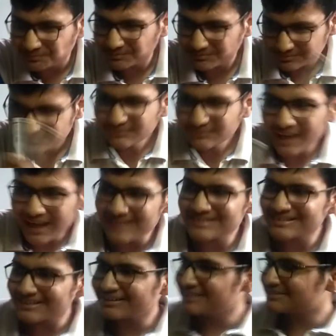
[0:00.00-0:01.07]
etc.,
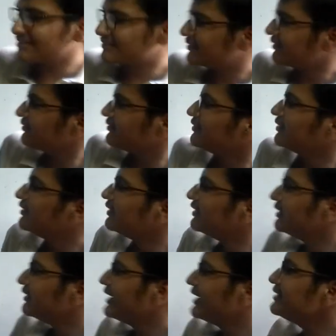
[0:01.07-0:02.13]
etc. Then
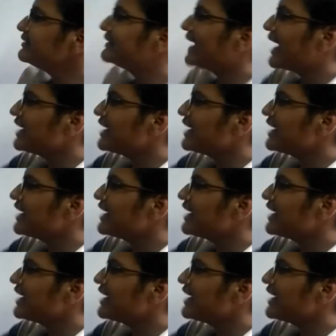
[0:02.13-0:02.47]
that was